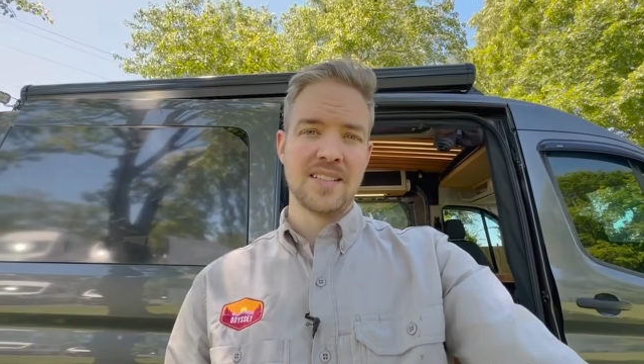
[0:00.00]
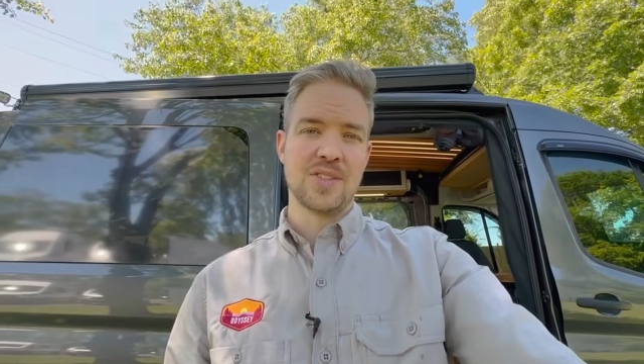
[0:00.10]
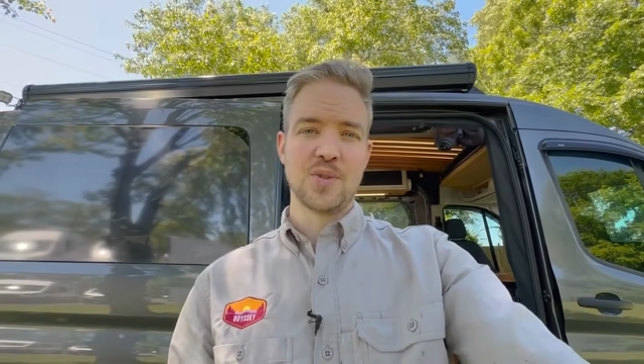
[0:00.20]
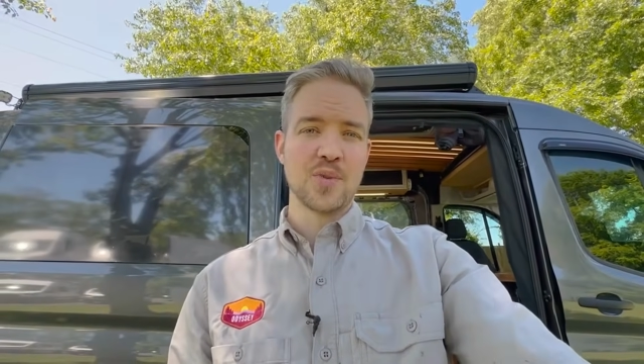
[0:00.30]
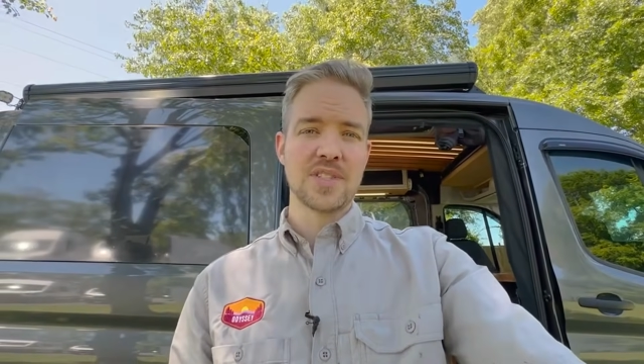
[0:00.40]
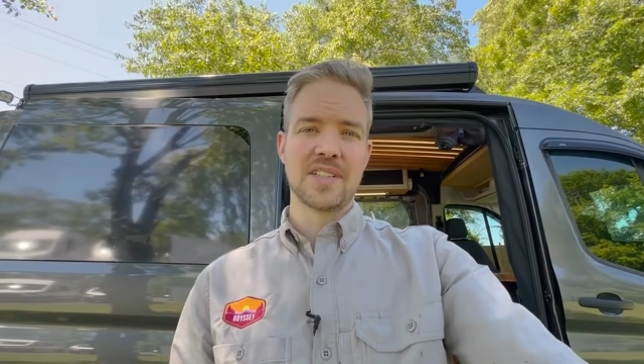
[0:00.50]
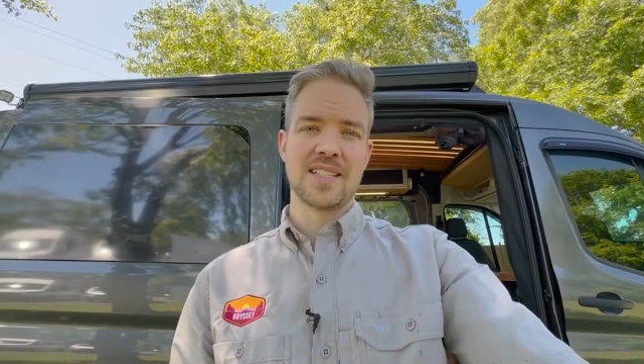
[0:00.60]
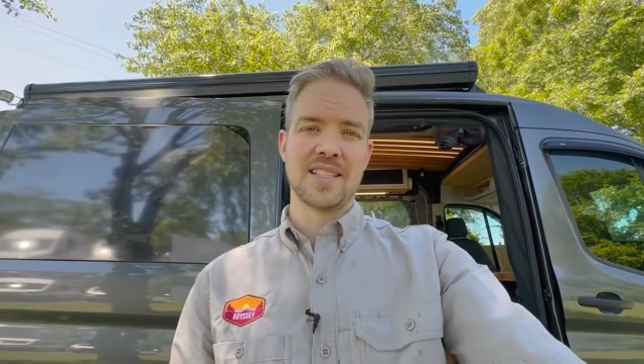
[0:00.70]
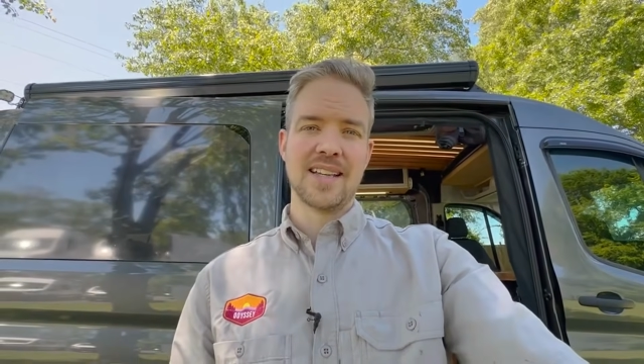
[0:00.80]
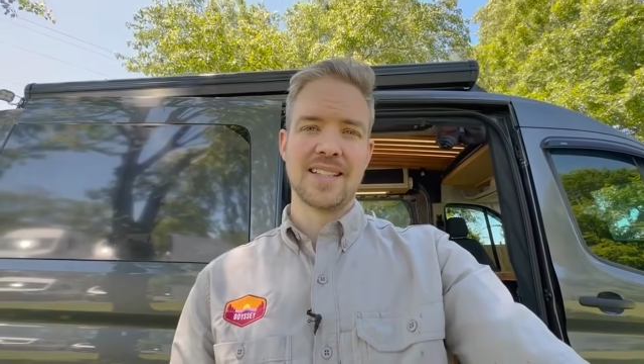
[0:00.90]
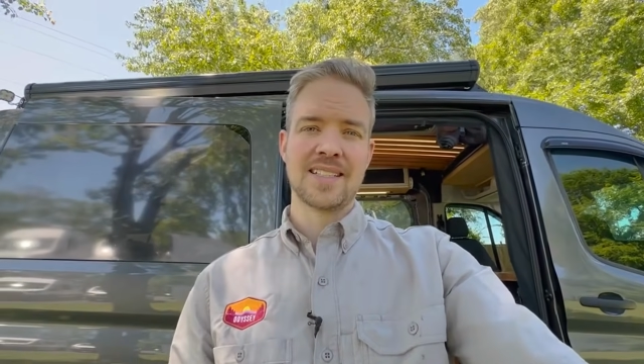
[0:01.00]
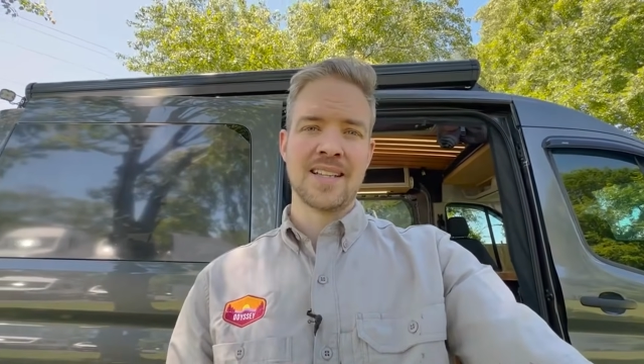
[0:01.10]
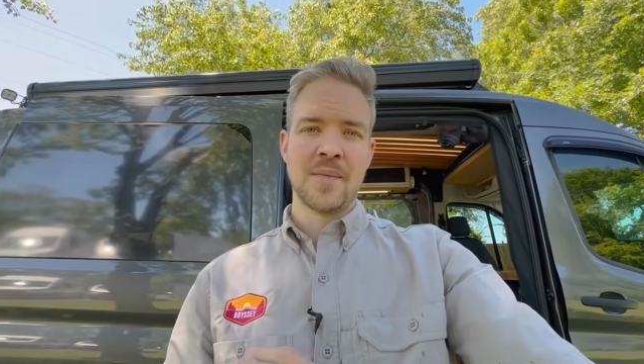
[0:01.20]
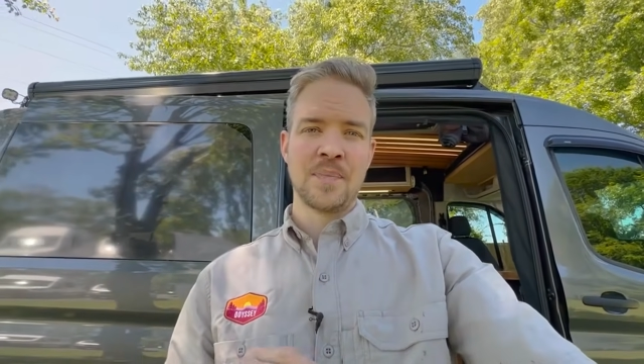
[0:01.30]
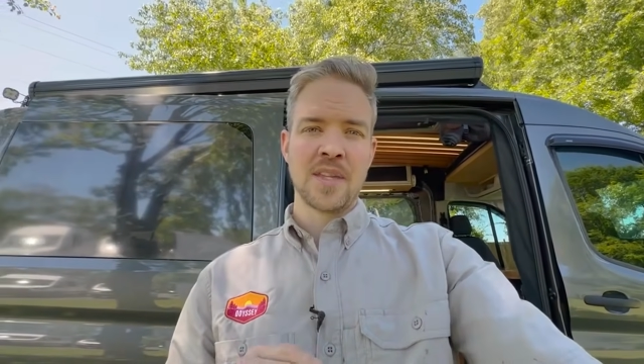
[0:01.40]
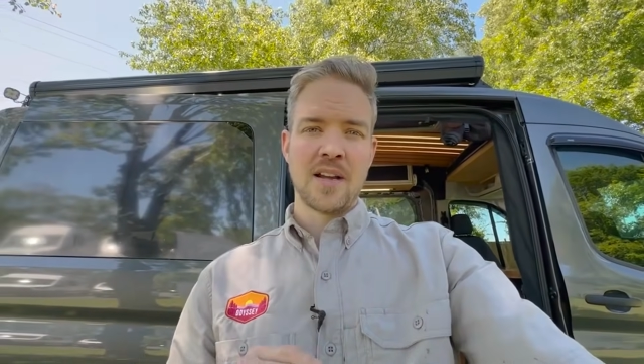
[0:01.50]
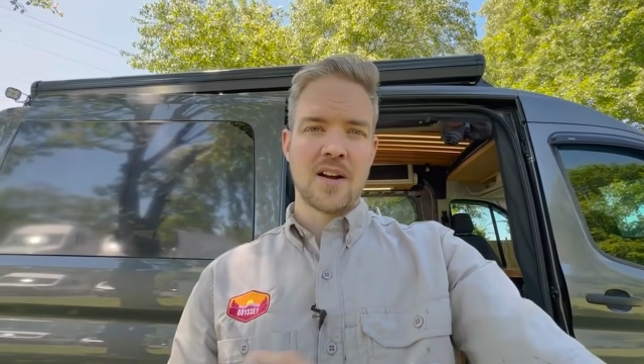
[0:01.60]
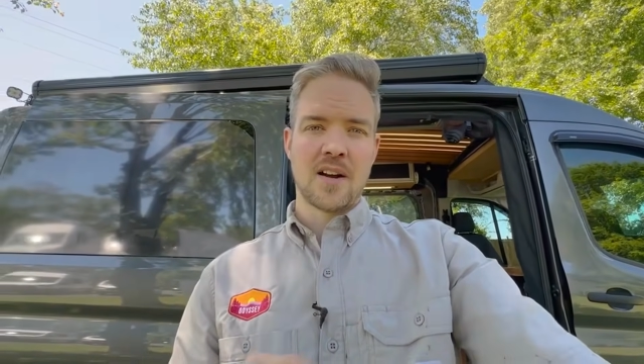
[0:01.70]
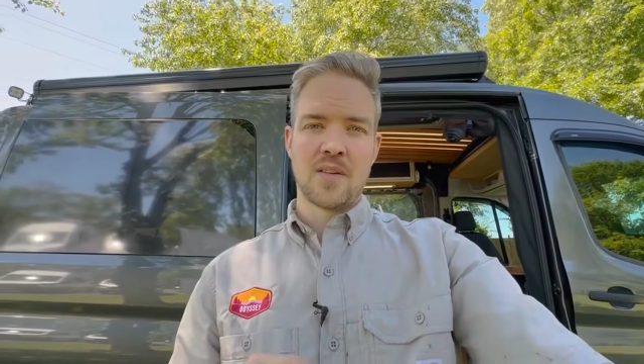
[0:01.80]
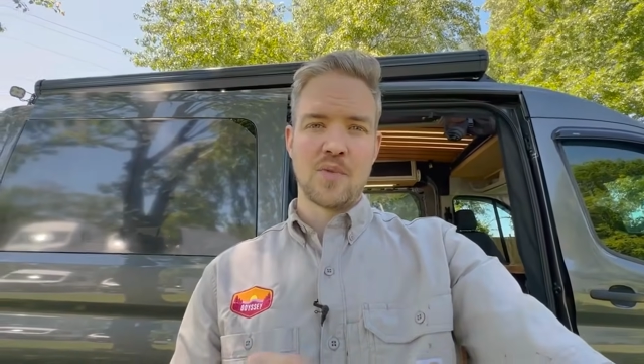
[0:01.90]
The tools on this list
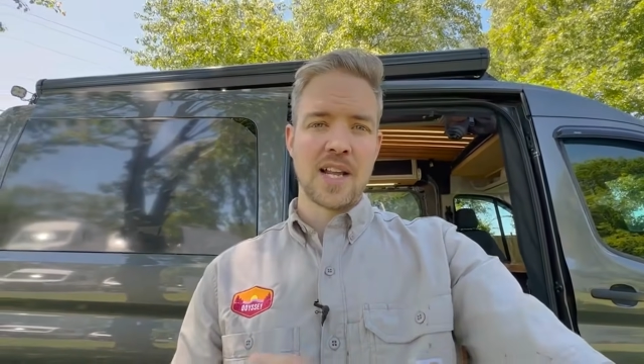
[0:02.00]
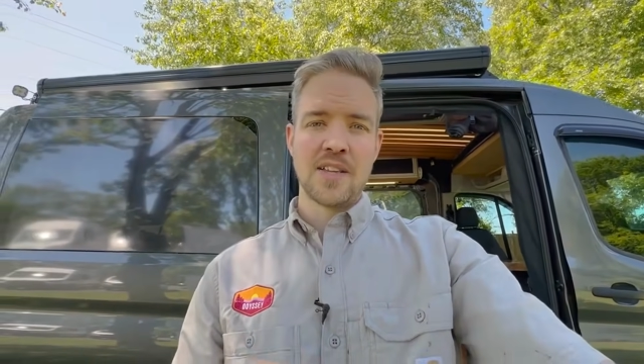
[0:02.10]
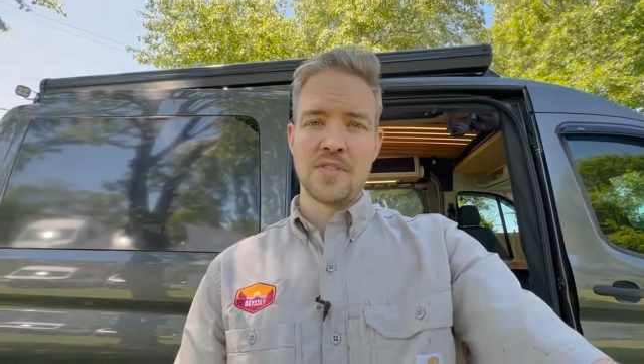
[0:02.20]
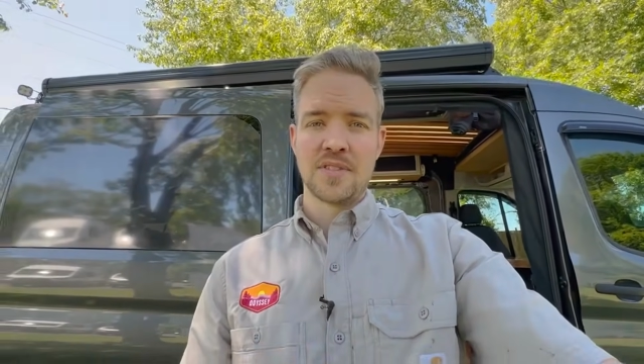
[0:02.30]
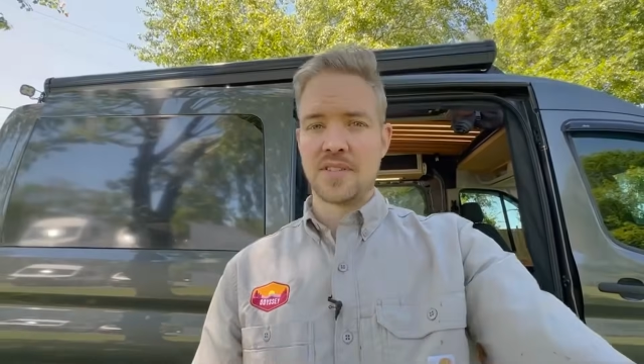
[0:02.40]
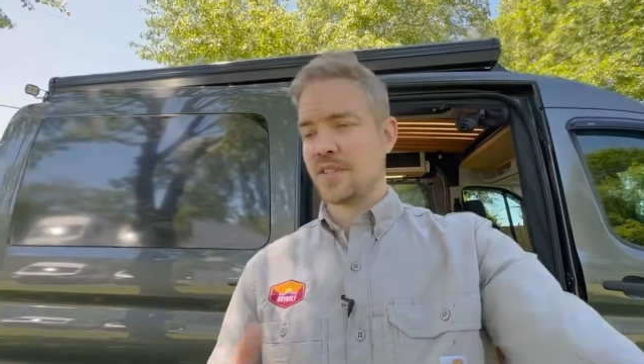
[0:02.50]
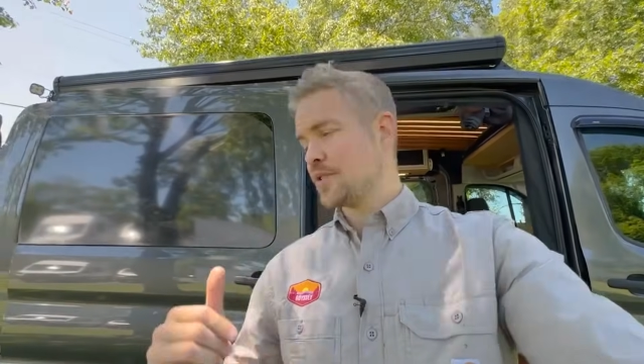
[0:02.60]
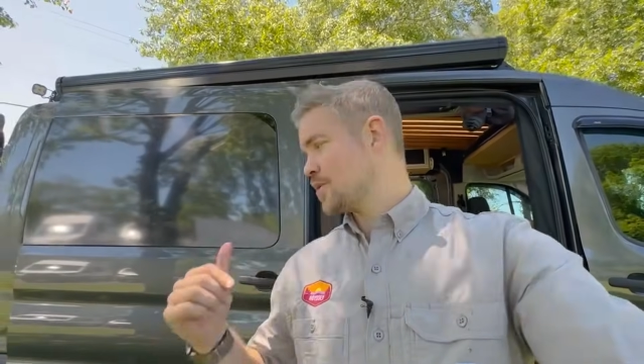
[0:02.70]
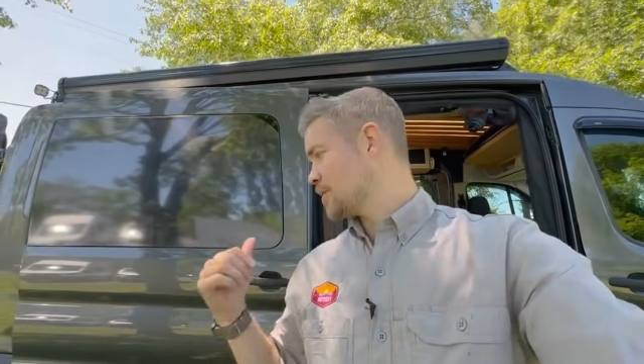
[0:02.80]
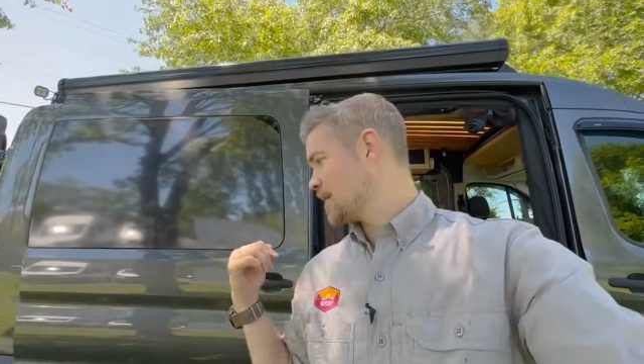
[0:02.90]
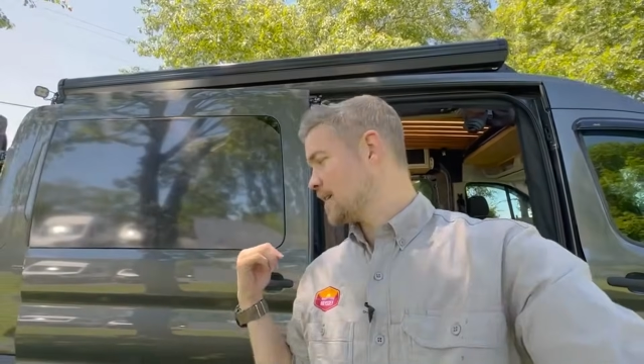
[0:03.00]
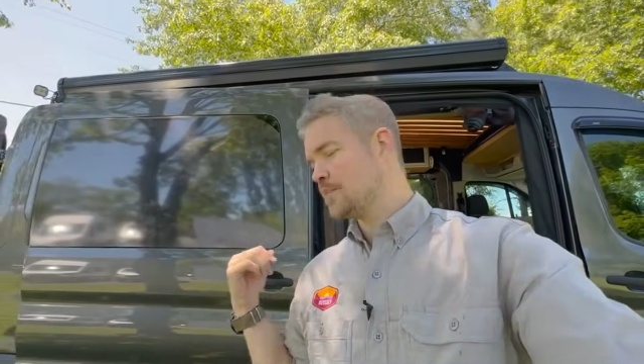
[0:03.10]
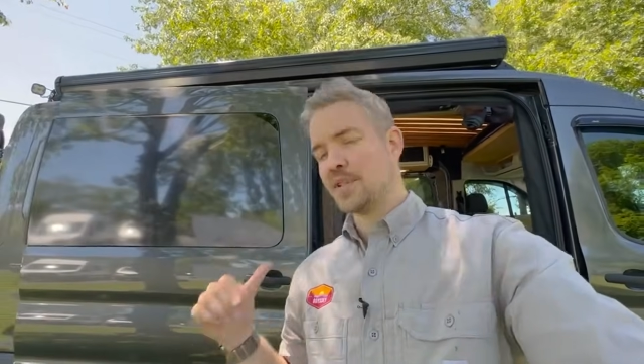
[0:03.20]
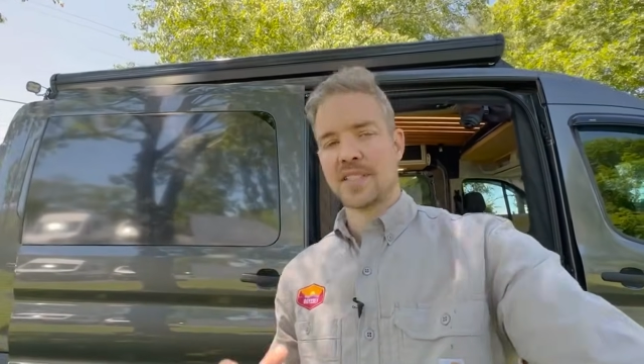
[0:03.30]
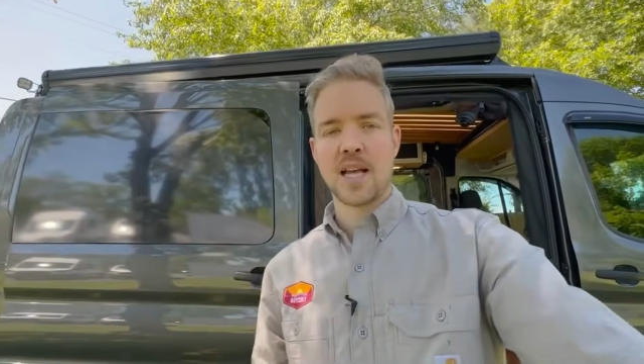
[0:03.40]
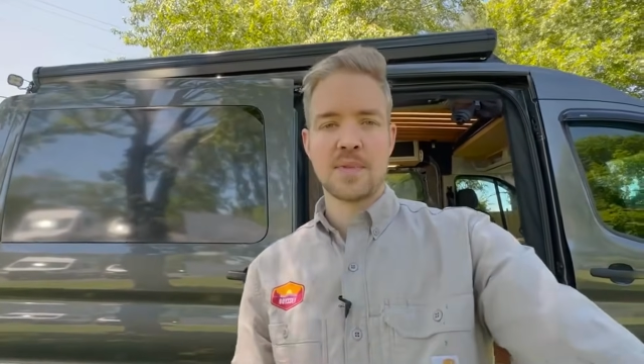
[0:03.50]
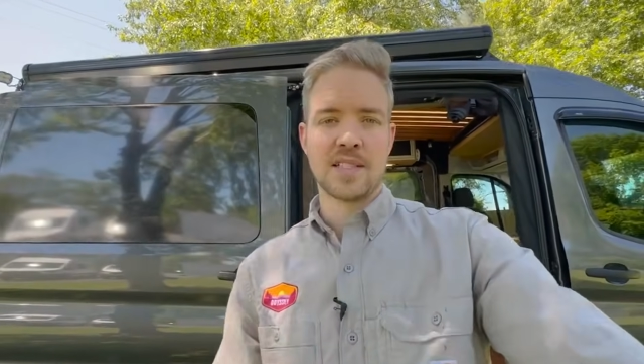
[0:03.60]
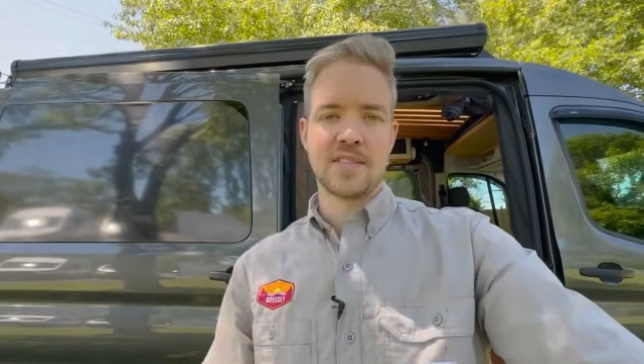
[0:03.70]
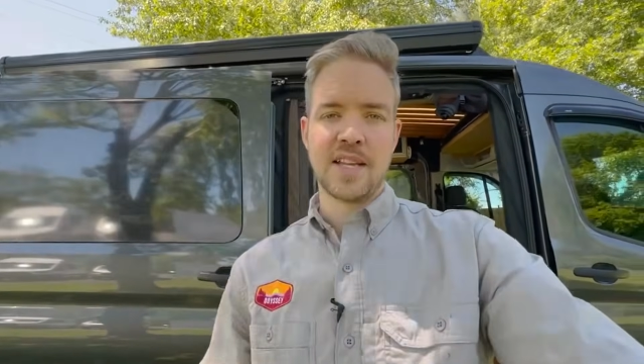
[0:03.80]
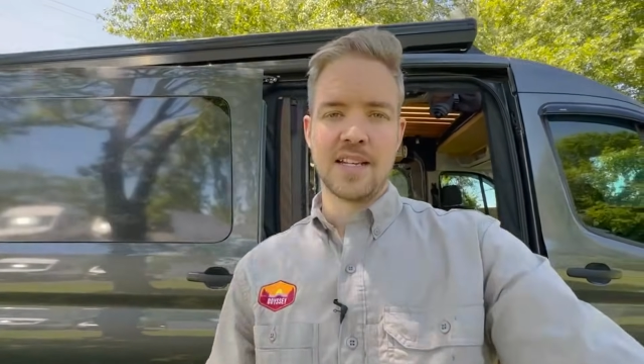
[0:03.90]
are what I use to put
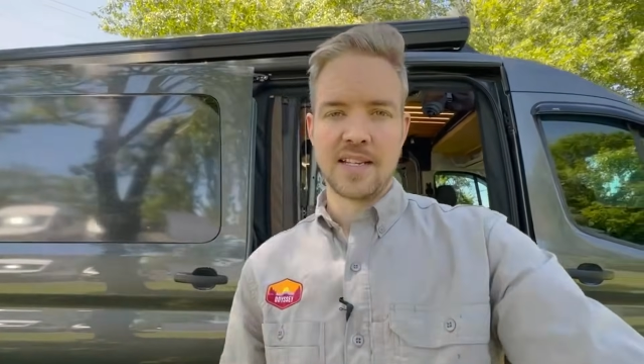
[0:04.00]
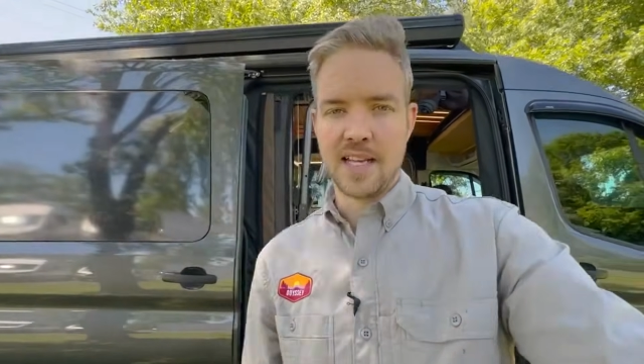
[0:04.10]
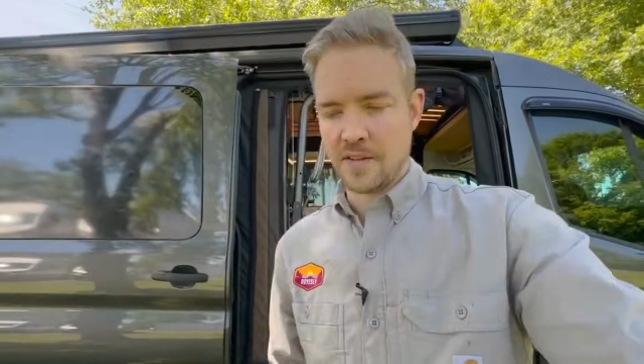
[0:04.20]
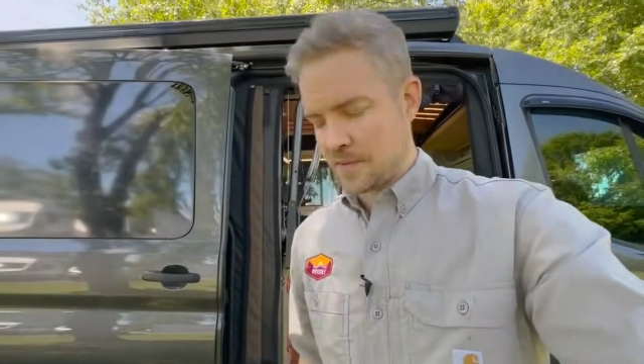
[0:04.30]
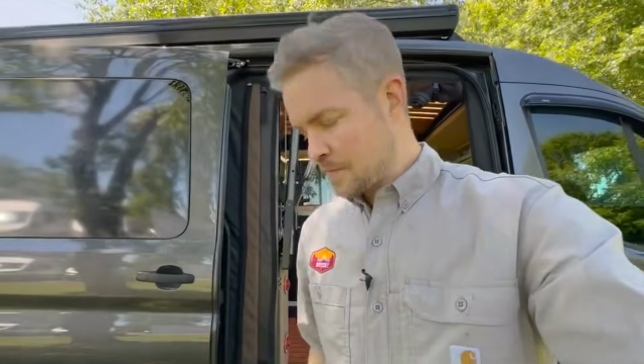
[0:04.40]
Thomas's van together.